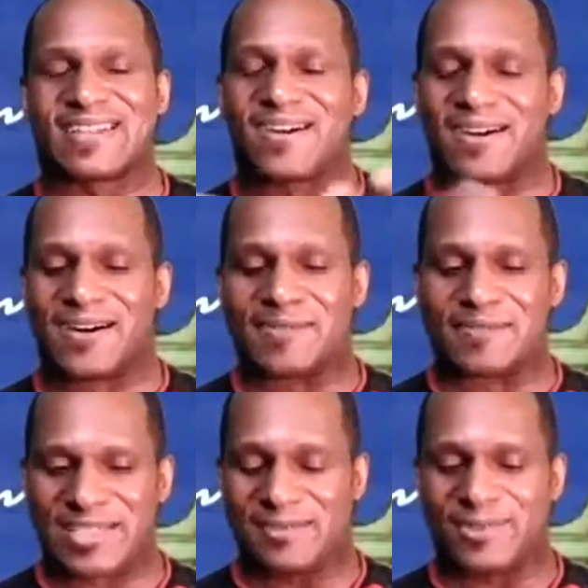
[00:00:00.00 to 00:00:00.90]
the
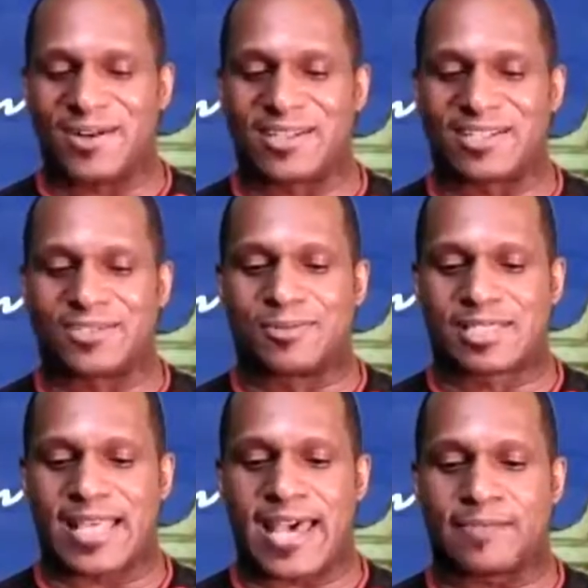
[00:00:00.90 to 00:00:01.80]
Kiro article
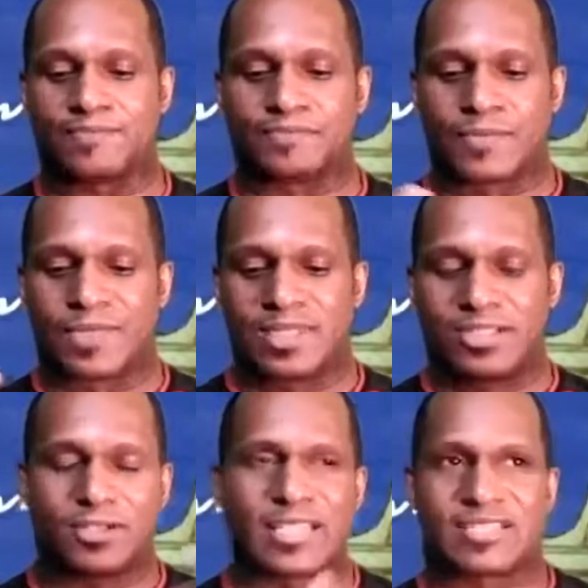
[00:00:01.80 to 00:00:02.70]
was that,
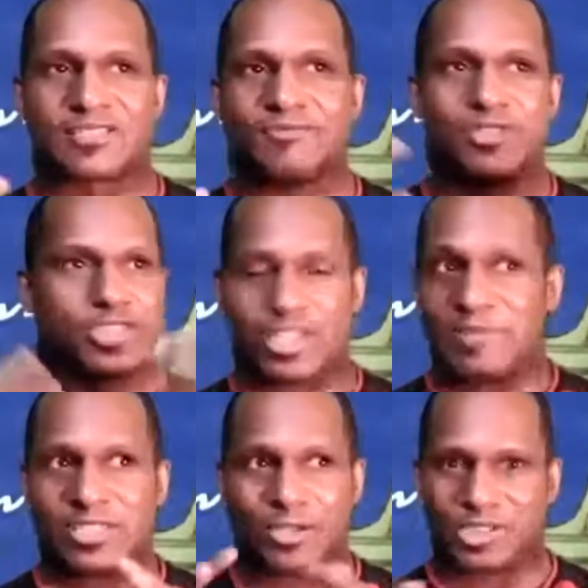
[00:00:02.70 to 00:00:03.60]
there's should
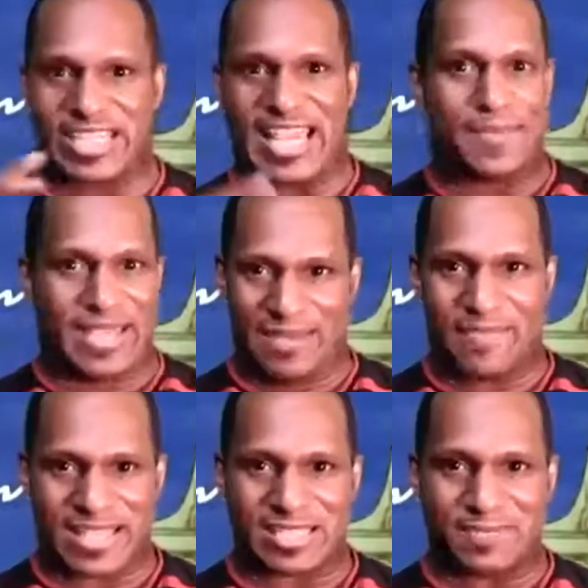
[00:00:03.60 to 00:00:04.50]
be no shame in
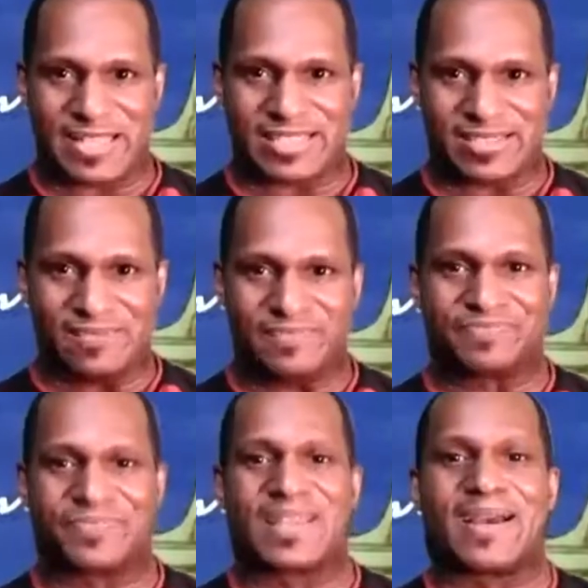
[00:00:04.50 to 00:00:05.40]
masturbation,
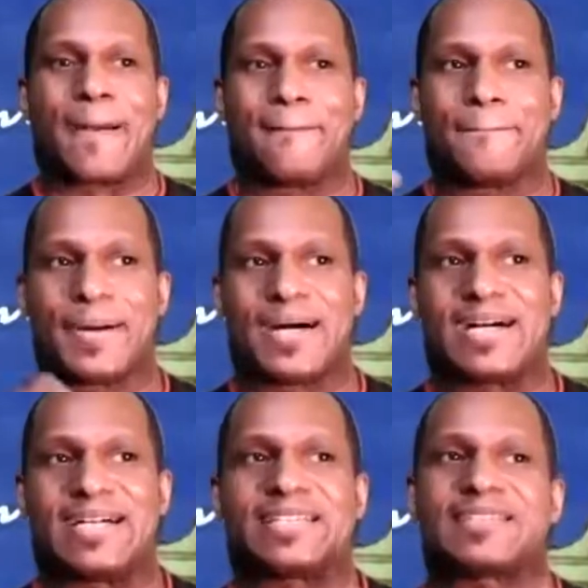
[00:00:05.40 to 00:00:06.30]

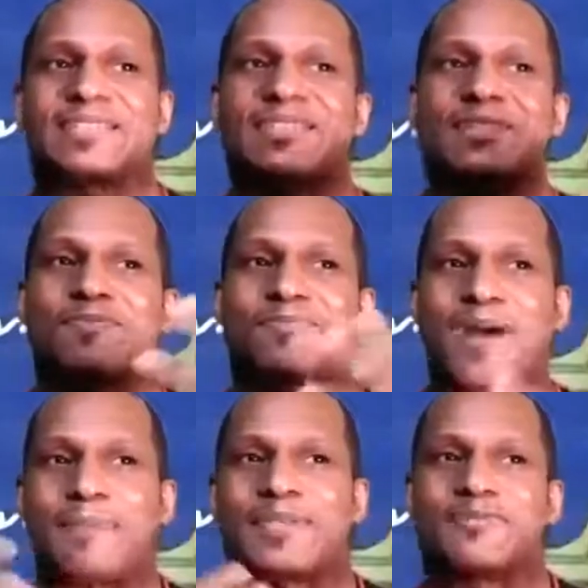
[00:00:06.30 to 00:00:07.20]
but you
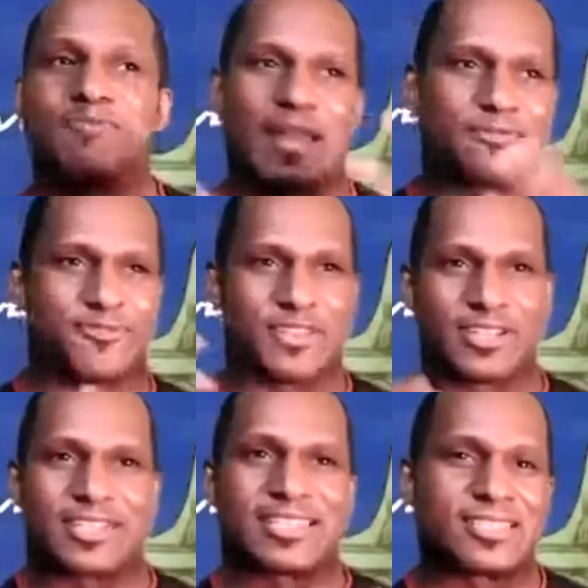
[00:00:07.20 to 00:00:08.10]
probably might
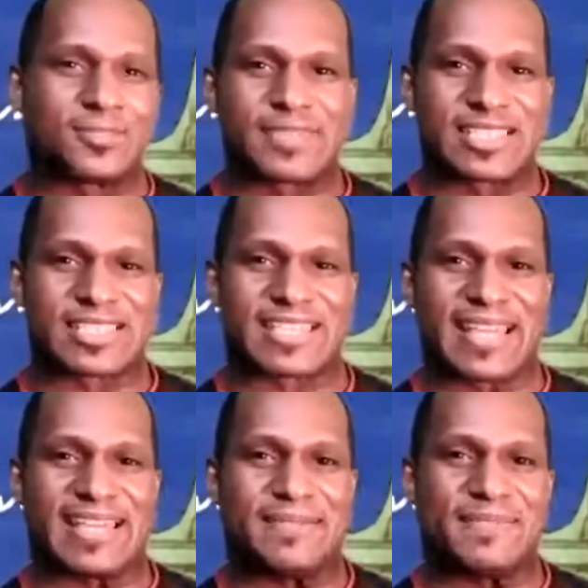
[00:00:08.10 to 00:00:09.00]
feel a little bit of
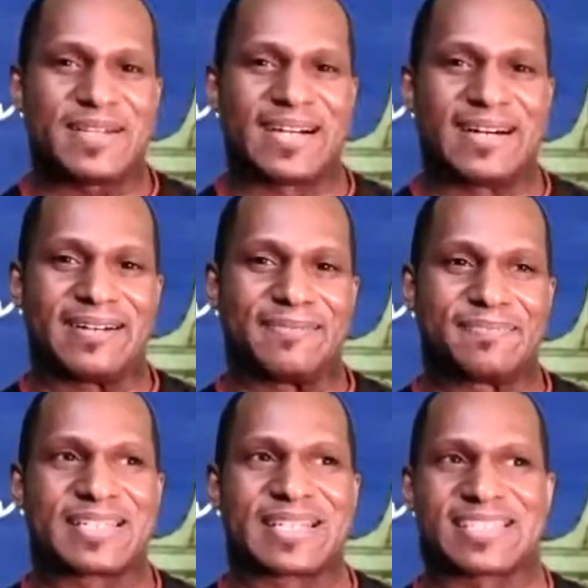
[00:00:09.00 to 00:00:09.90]
shame
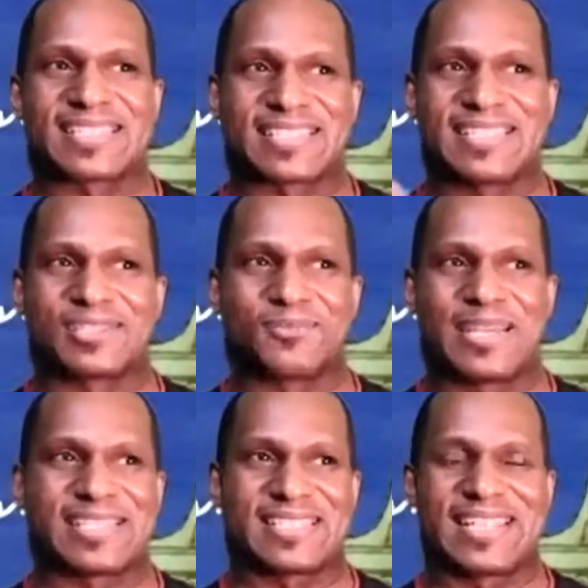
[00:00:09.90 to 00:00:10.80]
because of the
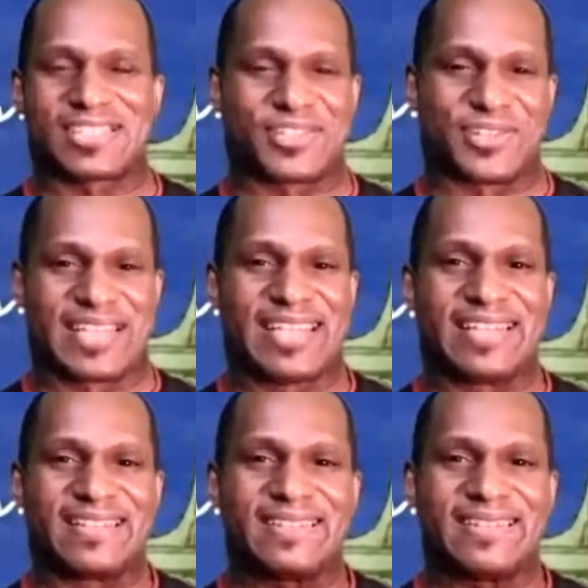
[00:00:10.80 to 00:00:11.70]
situation that you're
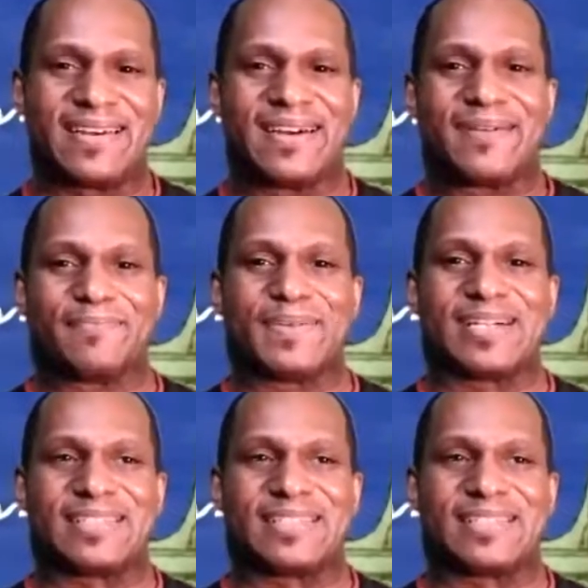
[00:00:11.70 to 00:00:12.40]
in. But